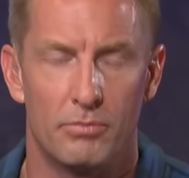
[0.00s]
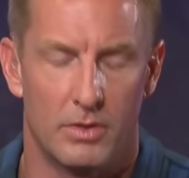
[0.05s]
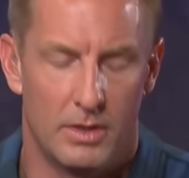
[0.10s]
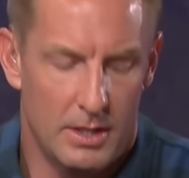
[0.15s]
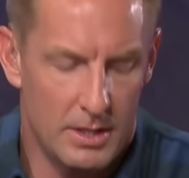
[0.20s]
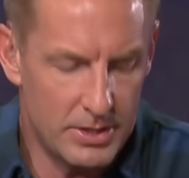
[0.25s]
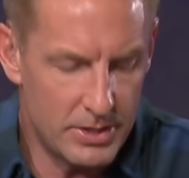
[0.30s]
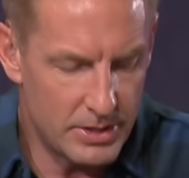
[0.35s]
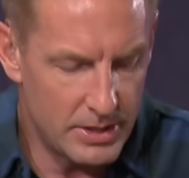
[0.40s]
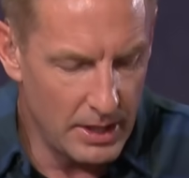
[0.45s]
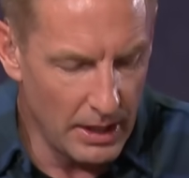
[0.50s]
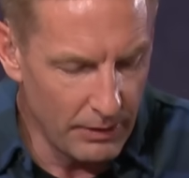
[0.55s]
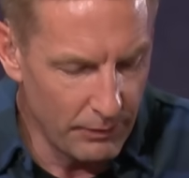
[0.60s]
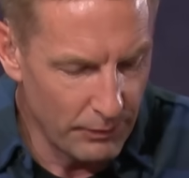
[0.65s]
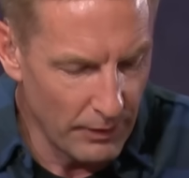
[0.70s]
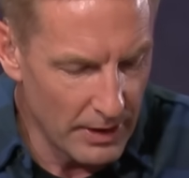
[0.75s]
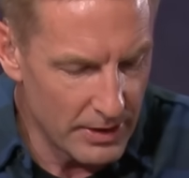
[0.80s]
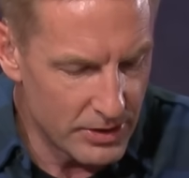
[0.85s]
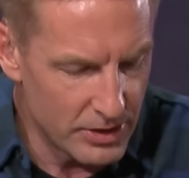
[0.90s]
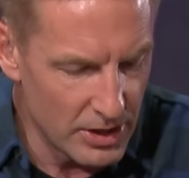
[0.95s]
This
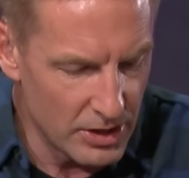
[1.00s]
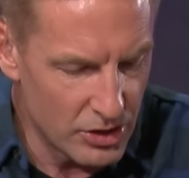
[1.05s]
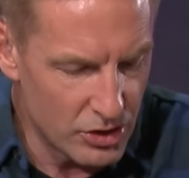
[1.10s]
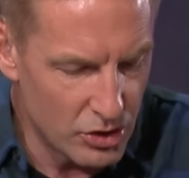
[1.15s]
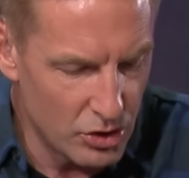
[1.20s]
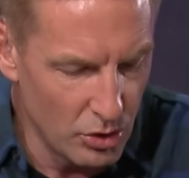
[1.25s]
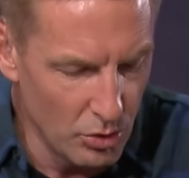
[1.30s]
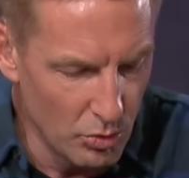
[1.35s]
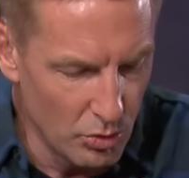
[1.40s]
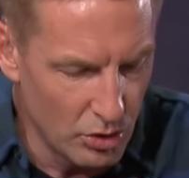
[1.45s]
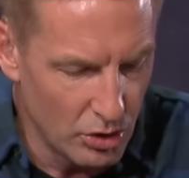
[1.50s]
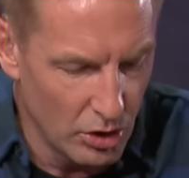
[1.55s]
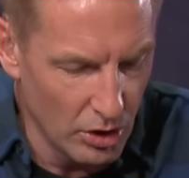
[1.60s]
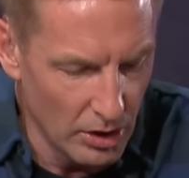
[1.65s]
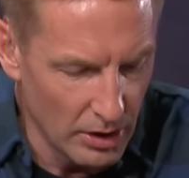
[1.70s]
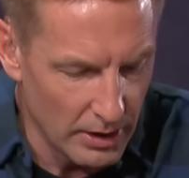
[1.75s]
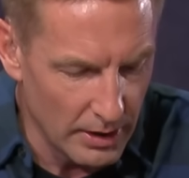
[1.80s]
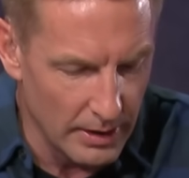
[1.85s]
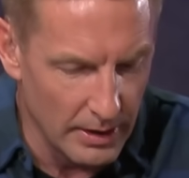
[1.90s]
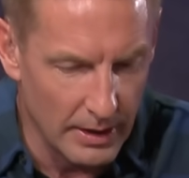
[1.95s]
defense is too
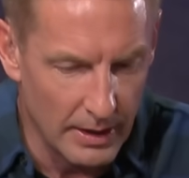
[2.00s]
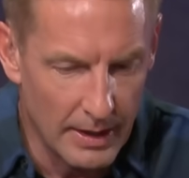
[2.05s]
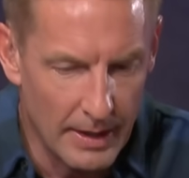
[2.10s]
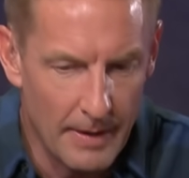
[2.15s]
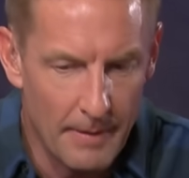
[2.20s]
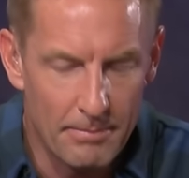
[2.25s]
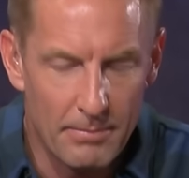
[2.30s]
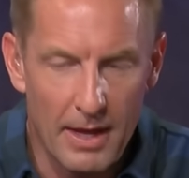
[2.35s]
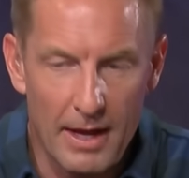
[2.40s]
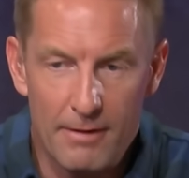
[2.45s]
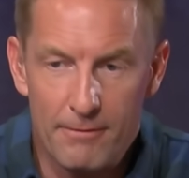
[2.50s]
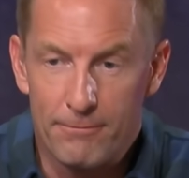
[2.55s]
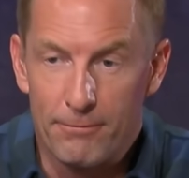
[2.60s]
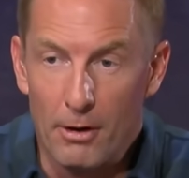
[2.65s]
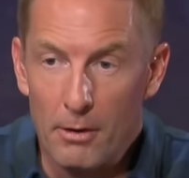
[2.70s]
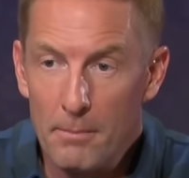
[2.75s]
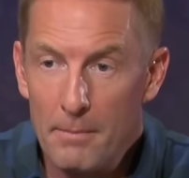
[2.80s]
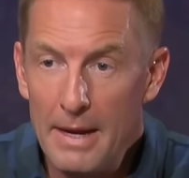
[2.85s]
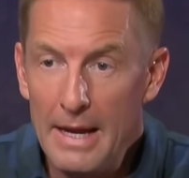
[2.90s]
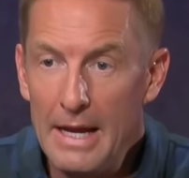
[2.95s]
good. And
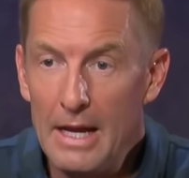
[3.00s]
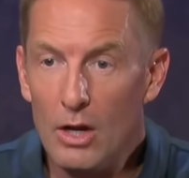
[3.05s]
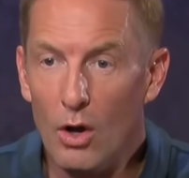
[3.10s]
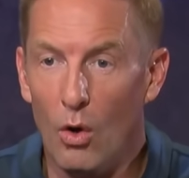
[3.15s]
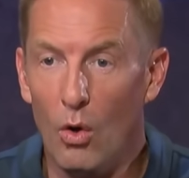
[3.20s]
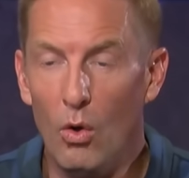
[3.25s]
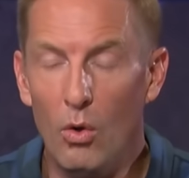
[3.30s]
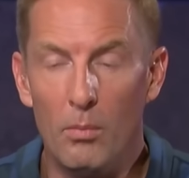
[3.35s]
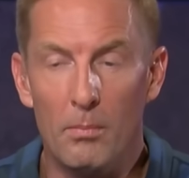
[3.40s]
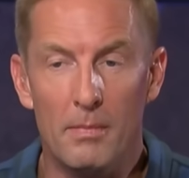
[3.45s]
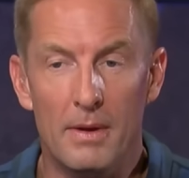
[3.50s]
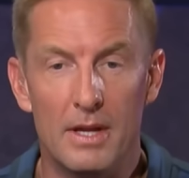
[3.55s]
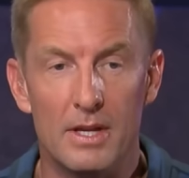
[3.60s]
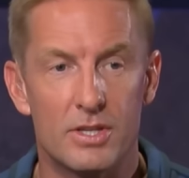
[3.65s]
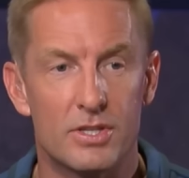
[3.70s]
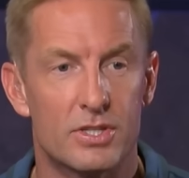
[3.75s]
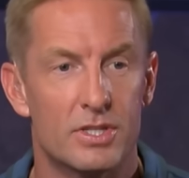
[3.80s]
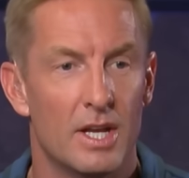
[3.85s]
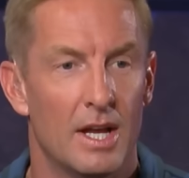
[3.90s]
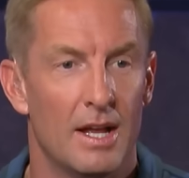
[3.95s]
for me, Ole
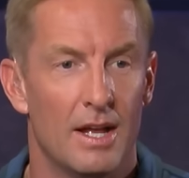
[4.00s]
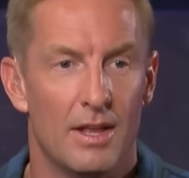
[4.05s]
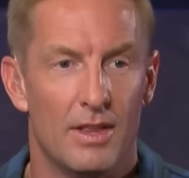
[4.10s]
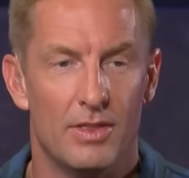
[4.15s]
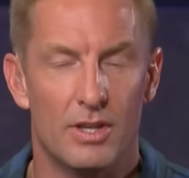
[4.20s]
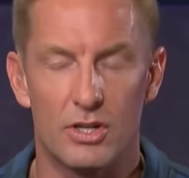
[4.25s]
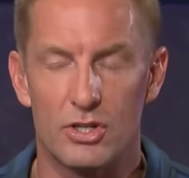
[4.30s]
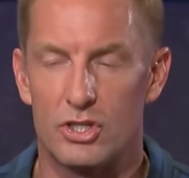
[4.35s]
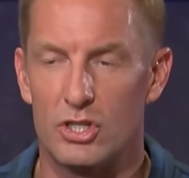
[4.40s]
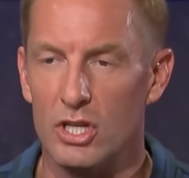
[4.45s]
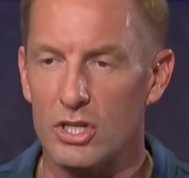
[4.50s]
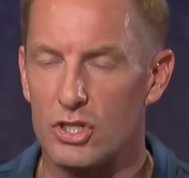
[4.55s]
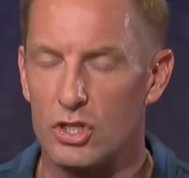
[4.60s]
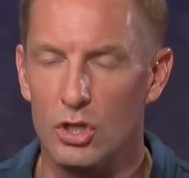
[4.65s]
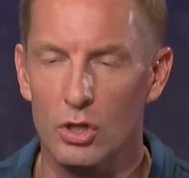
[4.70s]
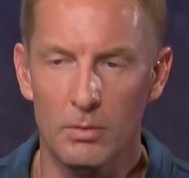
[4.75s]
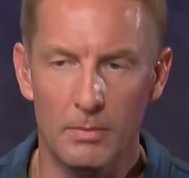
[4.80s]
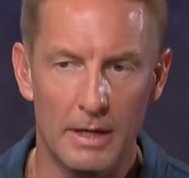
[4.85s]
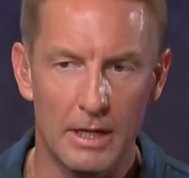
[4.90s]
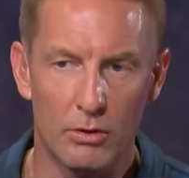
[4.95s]
Miss, there's just
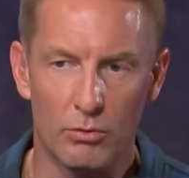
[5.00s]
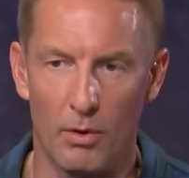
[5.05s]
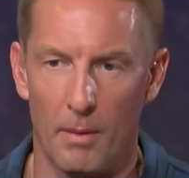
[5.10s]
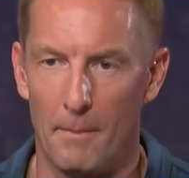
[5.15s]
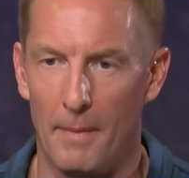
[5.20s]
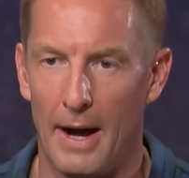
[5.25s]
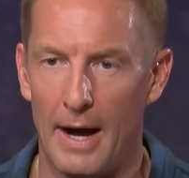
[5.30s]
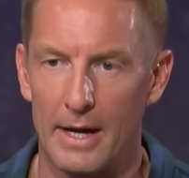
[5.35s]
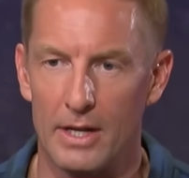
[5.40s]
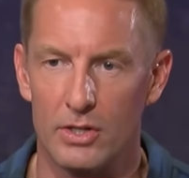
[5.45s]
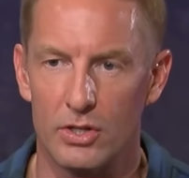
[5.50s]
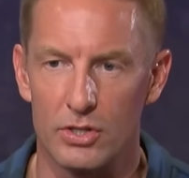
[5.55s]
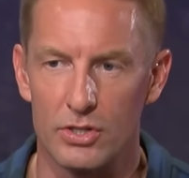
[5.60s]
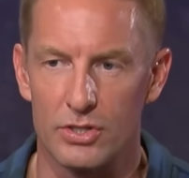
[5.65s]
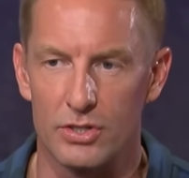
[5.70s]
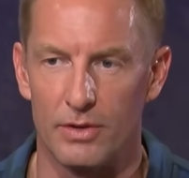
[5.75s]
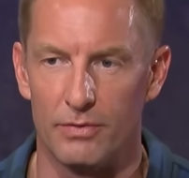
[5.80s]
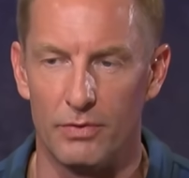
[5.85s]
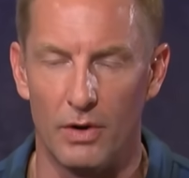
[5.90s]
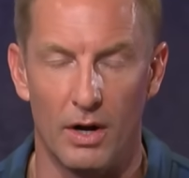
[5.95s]
too many
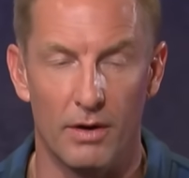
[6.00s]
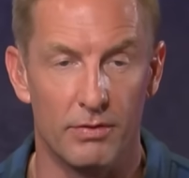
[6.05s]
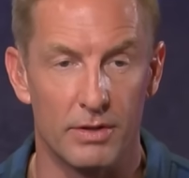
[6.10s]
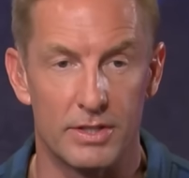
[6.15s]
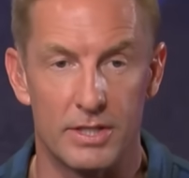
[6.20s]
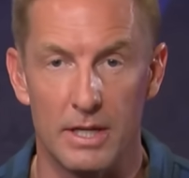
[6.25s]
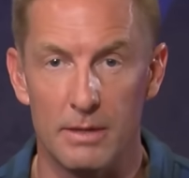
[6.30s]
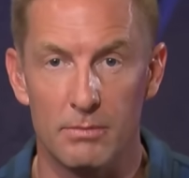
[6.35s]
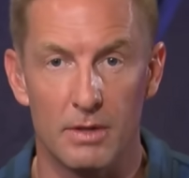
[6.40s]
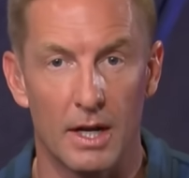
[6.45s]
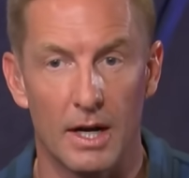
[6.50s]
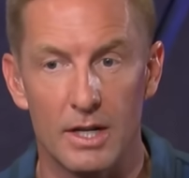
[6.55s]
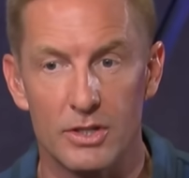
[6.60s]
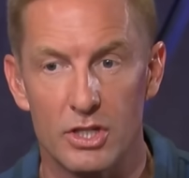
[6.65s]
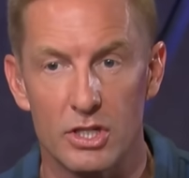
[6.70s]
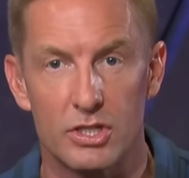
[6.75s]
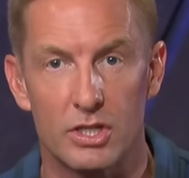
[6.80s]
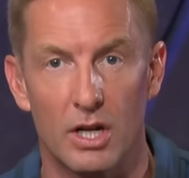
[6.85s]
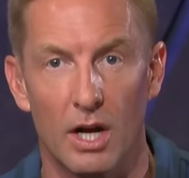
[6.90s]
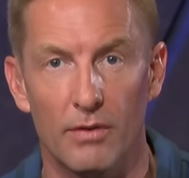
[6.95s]
reminders of of a team that I
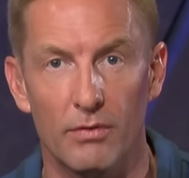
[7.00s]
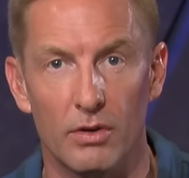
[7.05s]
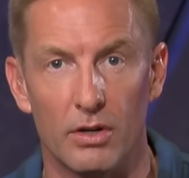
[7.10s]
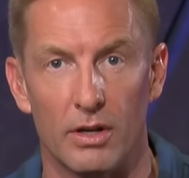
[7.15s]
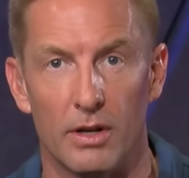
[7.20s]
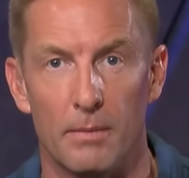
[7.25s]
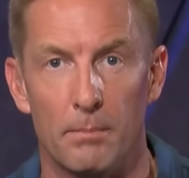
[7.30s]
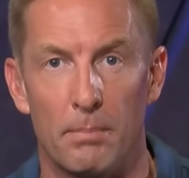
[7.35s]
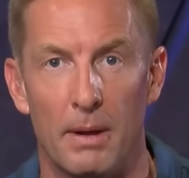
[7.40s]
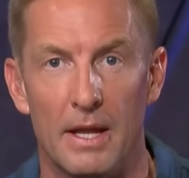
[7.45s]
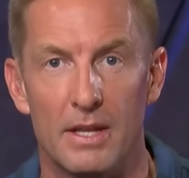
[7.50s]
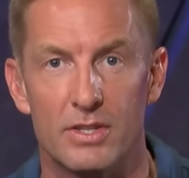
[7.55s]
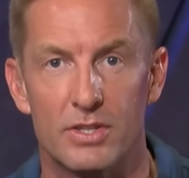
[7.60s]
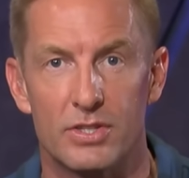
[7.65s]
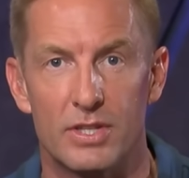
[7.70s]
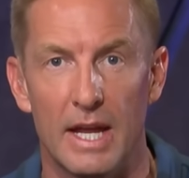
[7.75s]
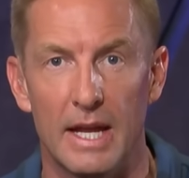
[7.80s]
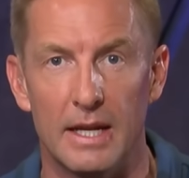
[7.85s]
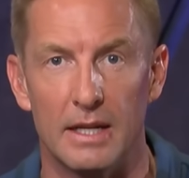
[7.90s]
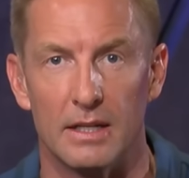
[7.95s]
just covered in Penn
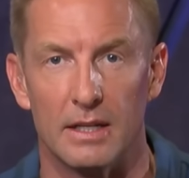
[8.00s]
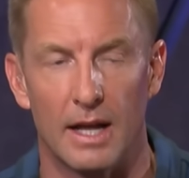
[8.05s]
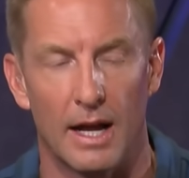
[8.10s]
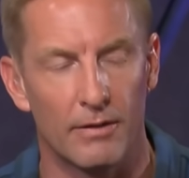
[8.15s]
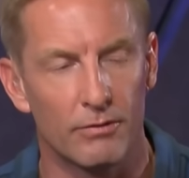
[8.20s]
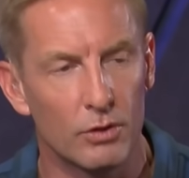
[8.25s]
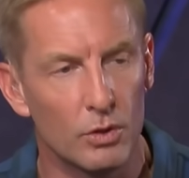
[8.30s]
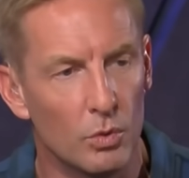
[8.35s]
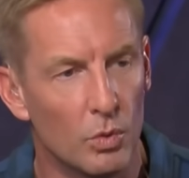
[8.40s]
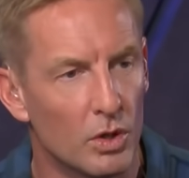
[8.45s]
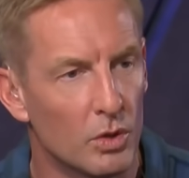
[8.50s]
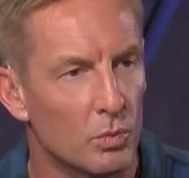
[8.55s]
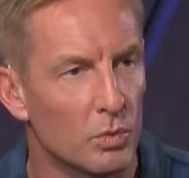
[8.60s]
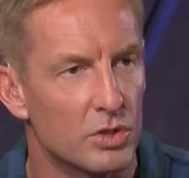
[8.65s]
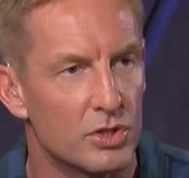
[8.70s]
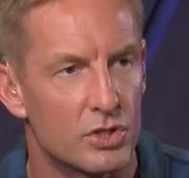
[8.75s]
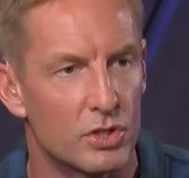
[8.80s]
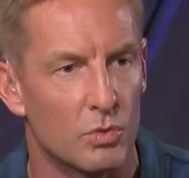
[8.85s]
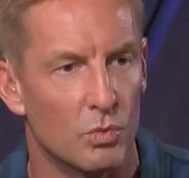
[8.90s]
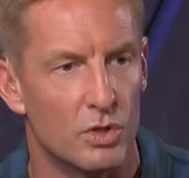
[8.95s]
State. Everyone
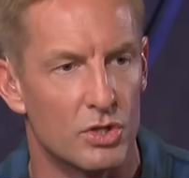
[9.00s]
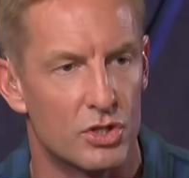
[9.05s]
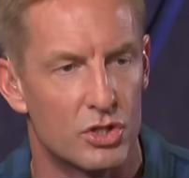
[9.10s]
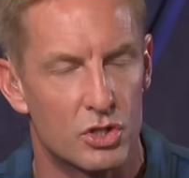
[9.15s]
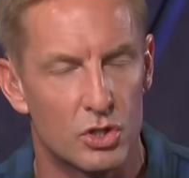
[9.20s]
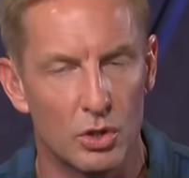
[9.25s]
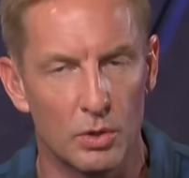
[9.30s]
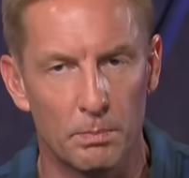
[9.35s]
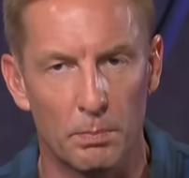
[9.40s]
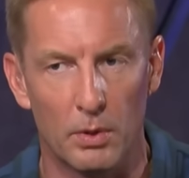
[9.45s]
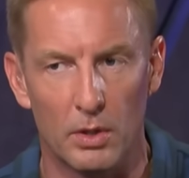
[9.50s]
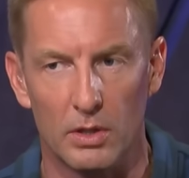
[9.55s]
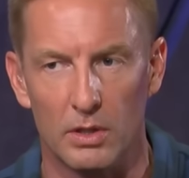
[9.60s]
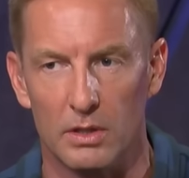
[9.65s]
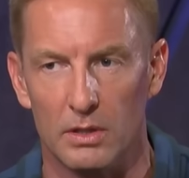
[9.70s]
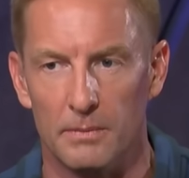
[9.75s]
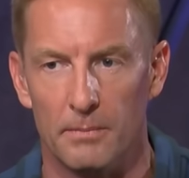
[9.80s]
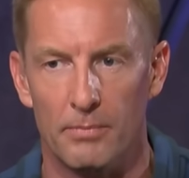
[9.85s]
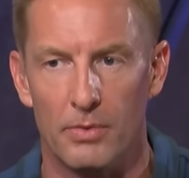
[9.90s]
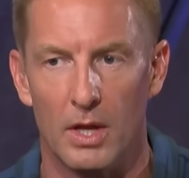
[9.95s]
was was
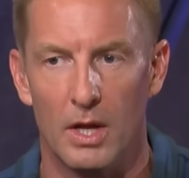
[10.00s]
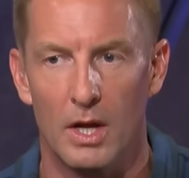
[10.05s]
super